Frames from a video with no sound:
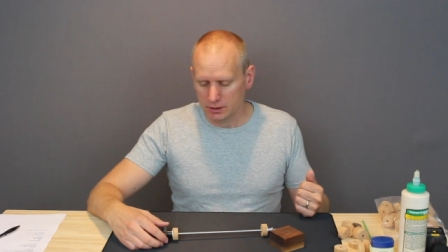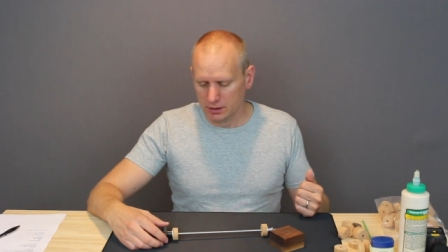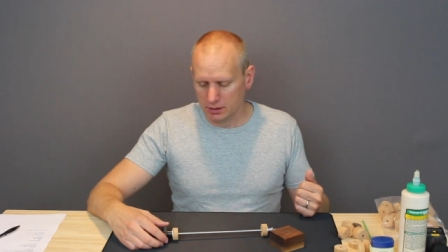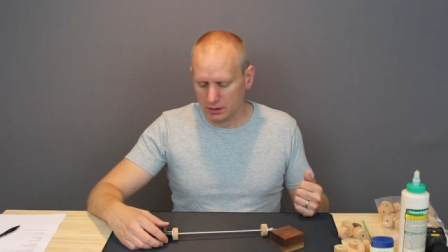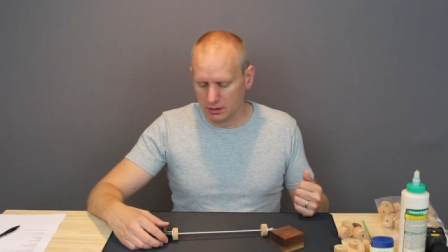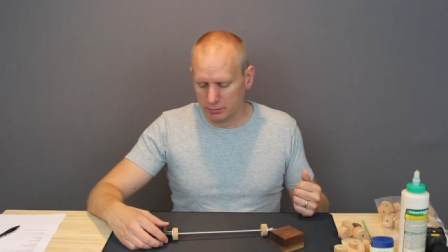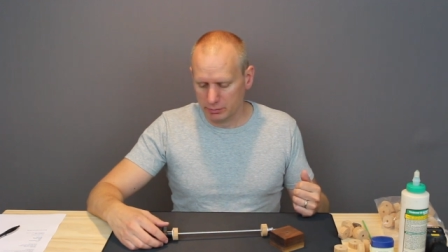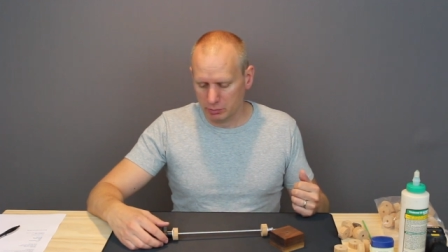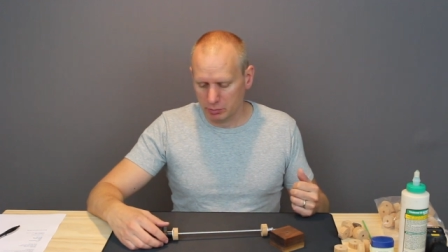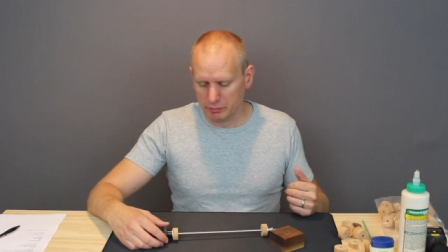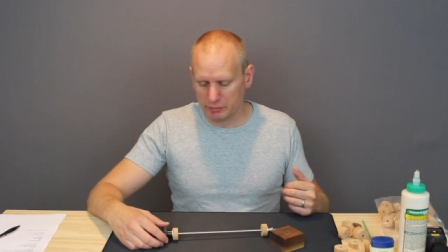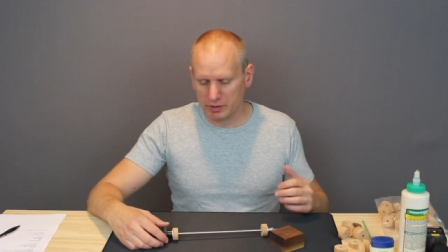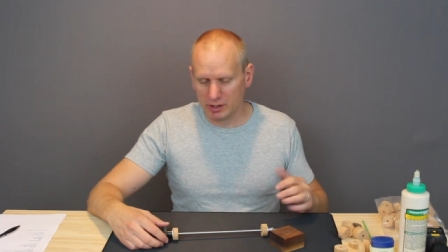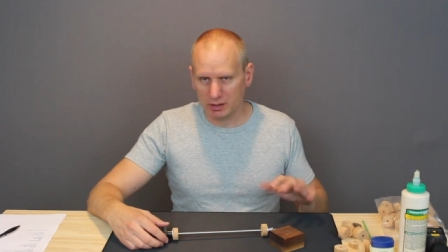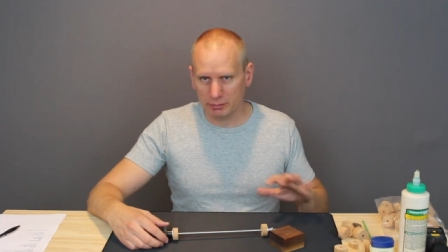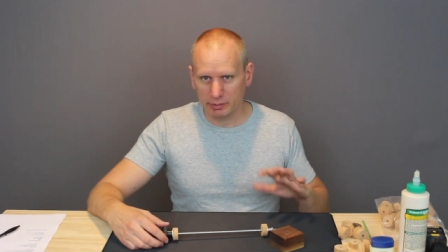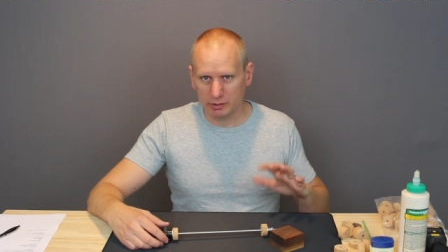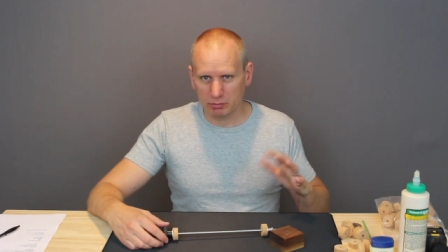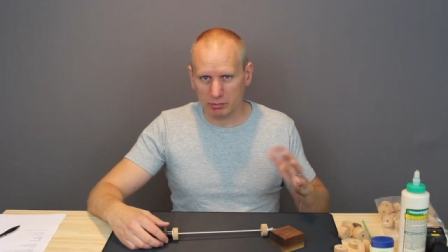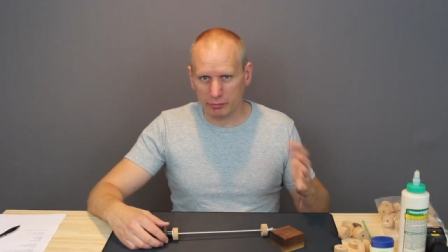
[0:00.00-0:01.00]
and we've
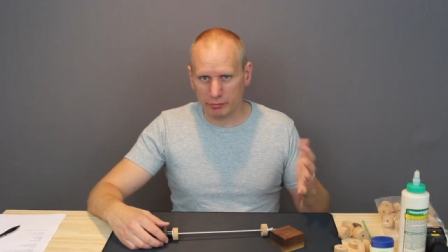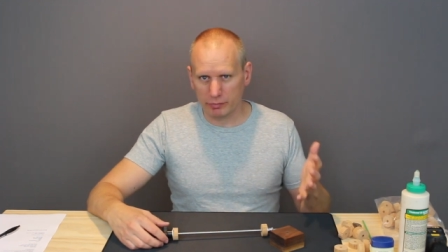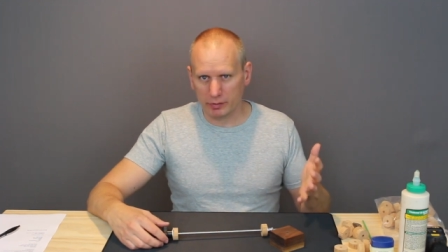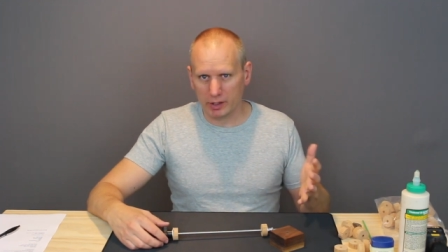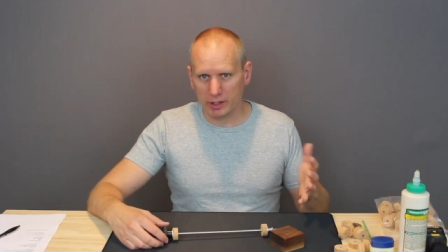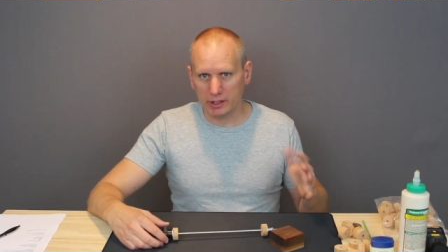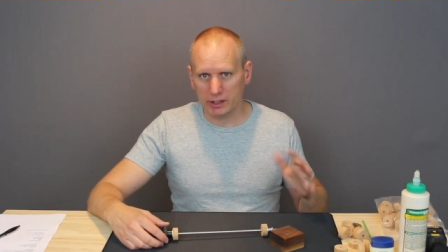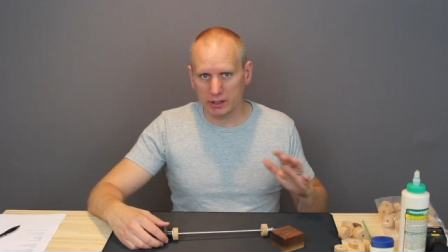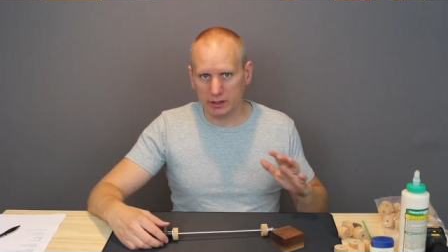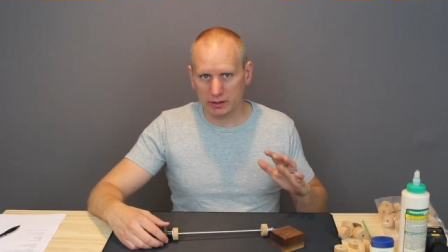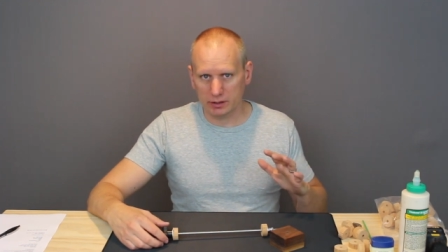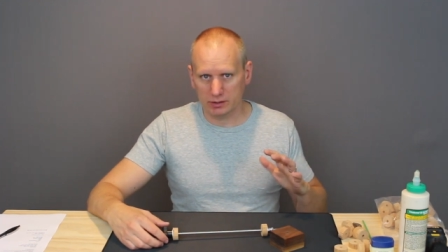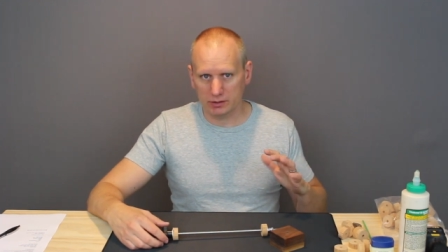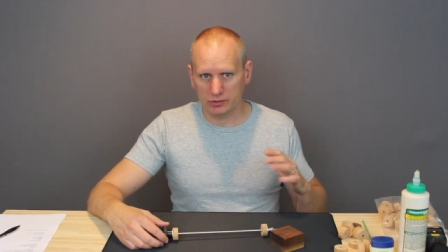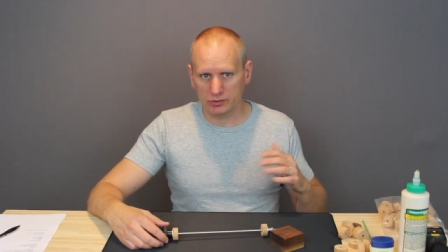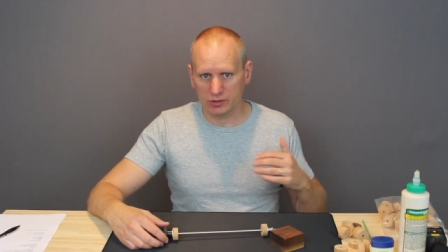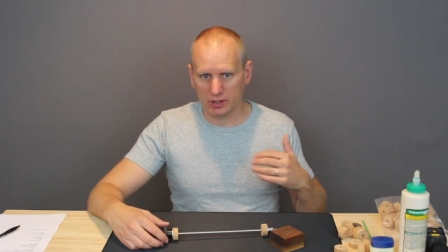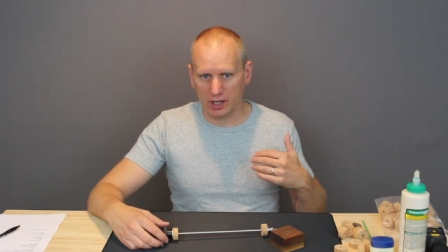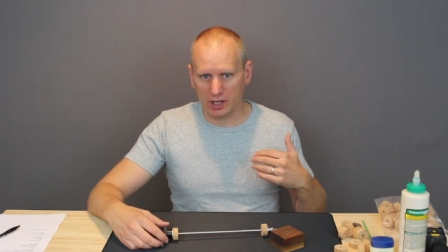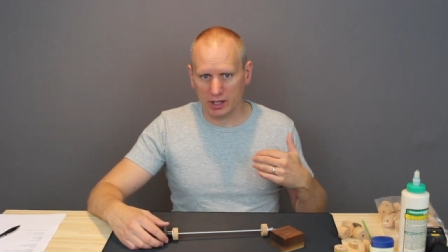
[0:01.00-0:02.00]
kind of been refining the
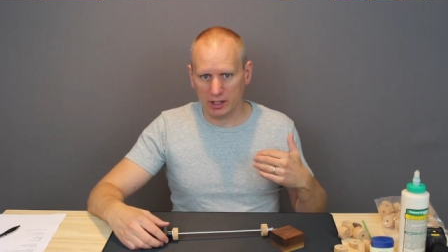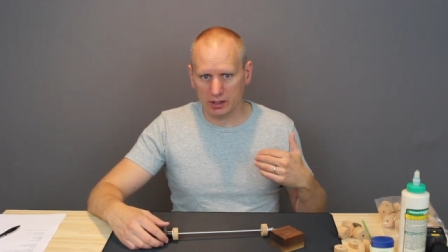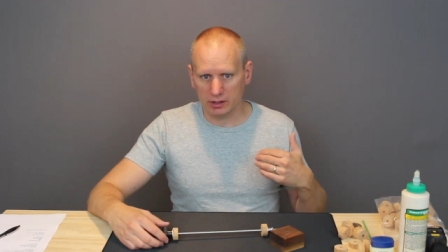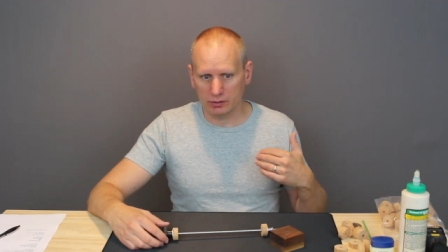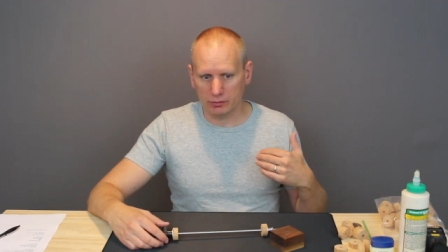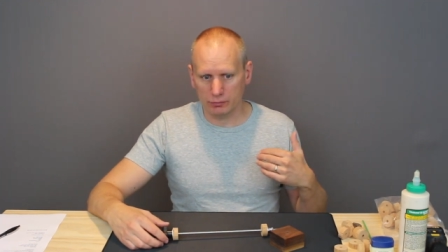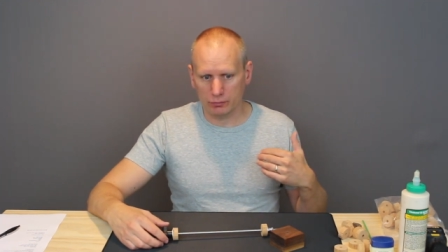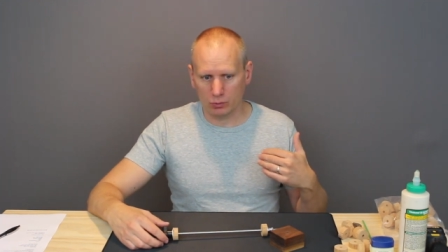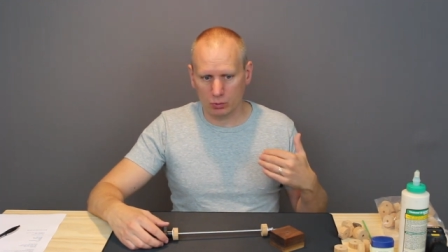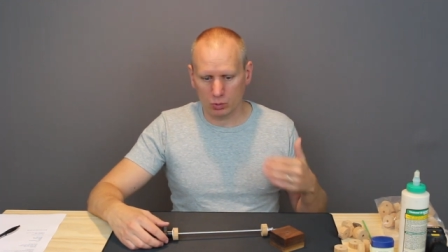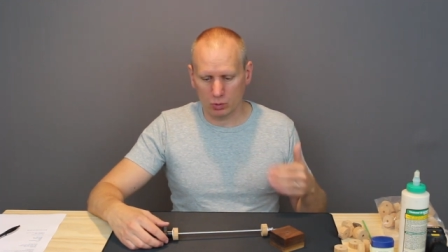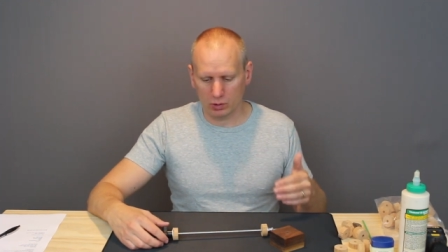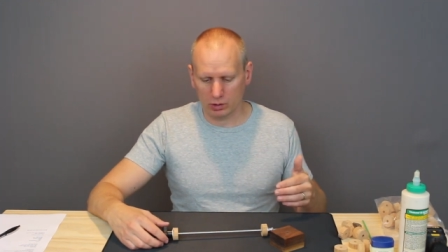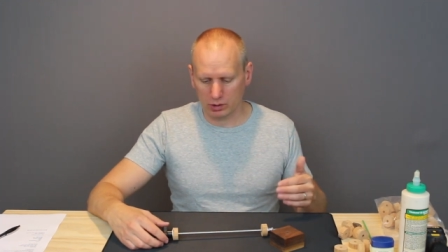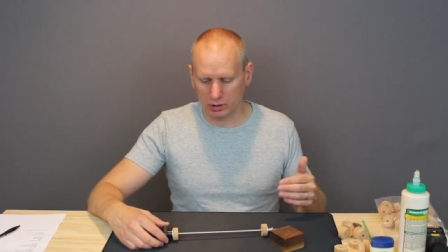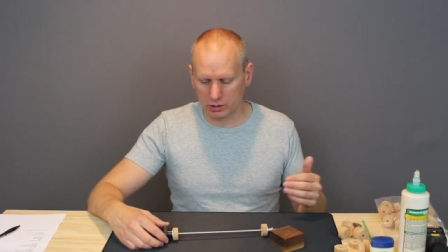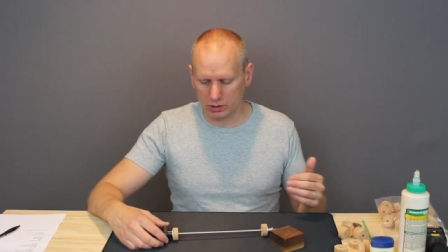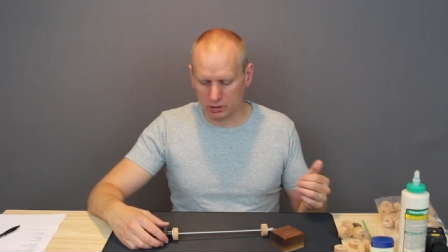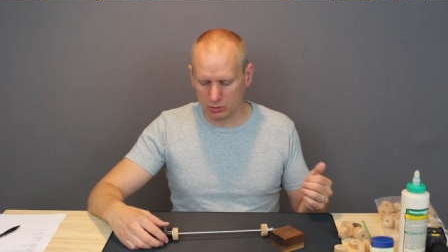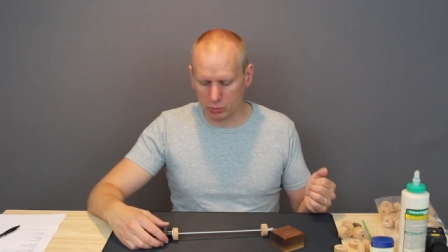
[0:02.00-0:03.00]
design
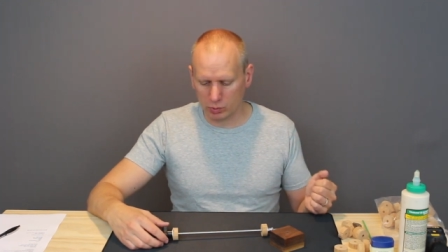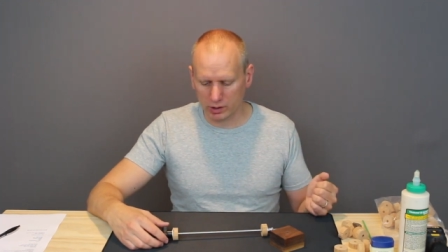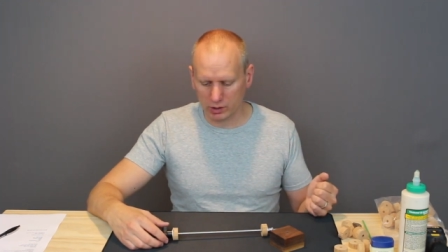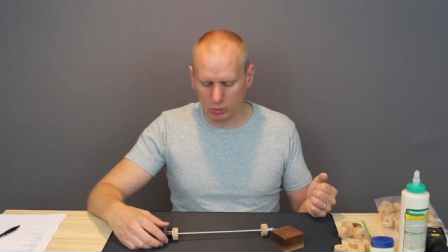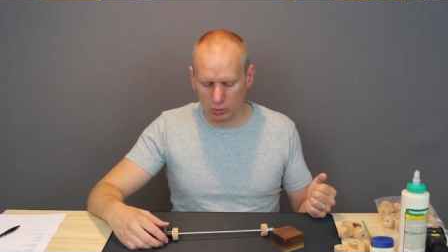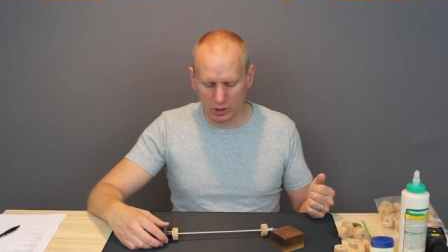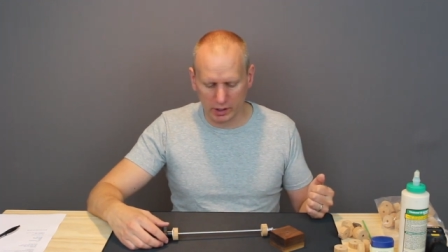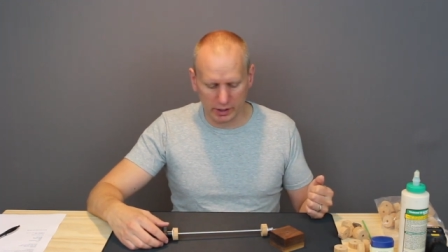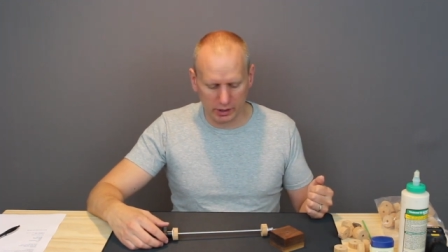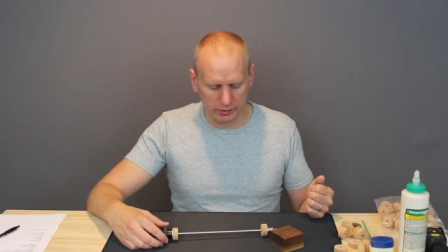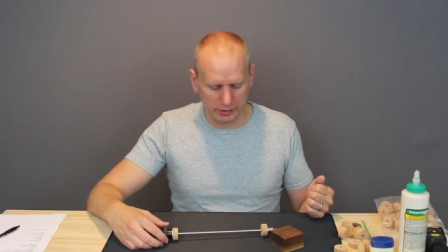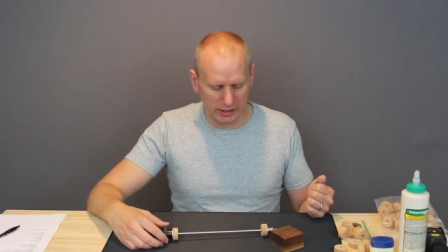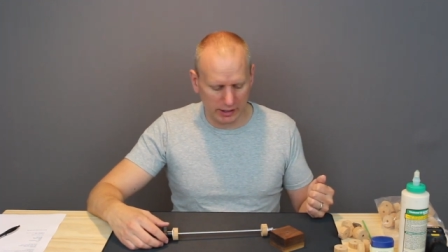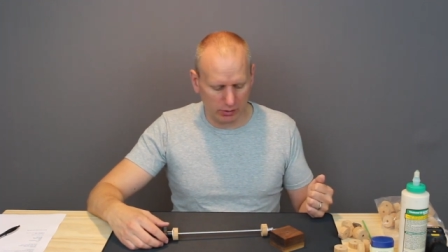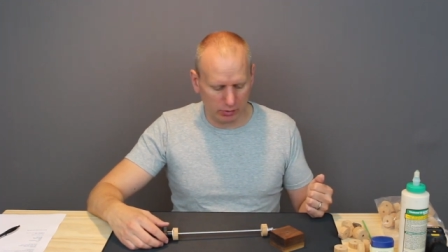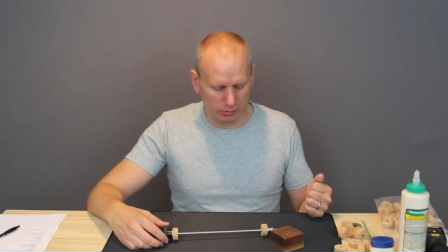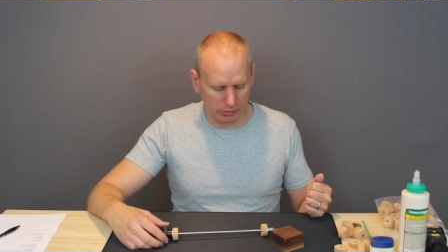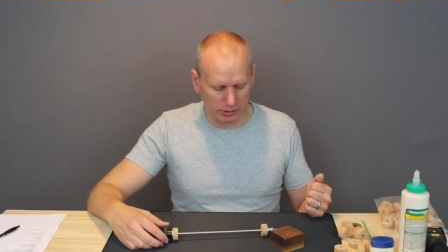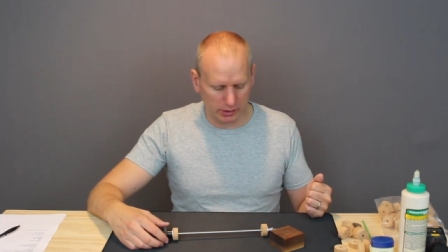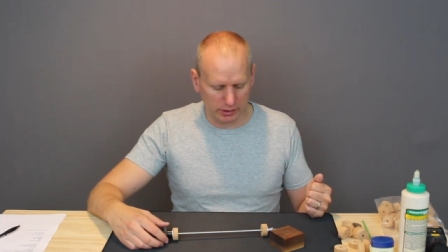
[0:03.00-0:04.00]
for quite a while
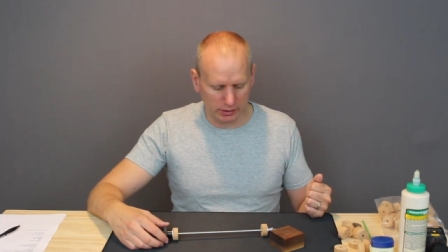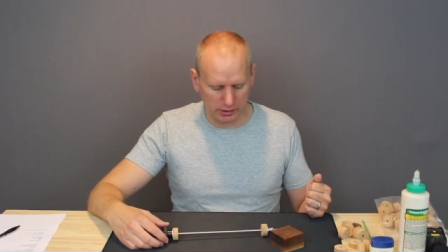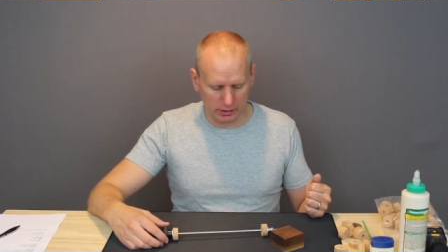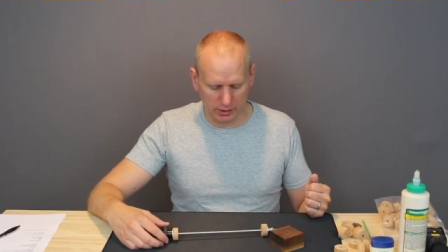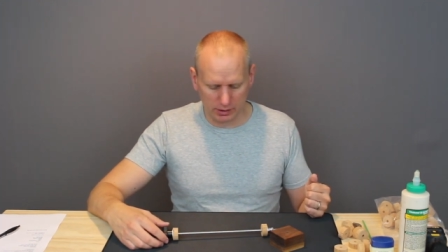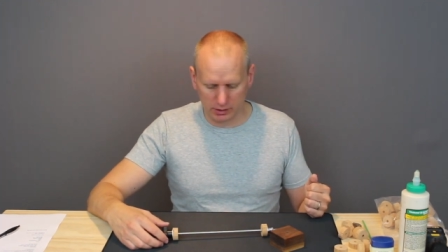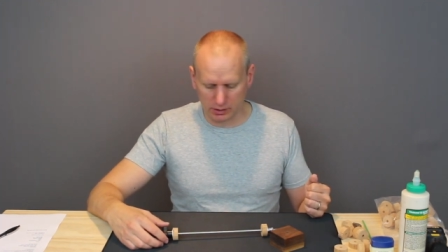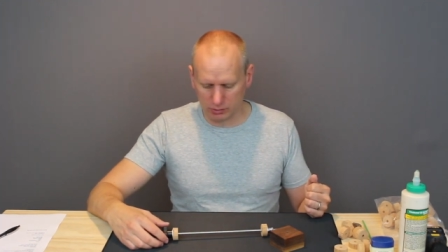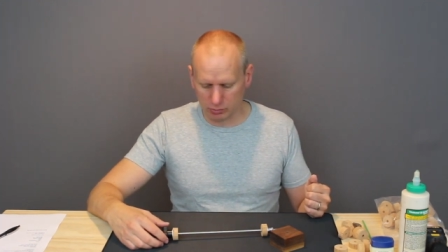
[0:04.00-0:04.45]
now, and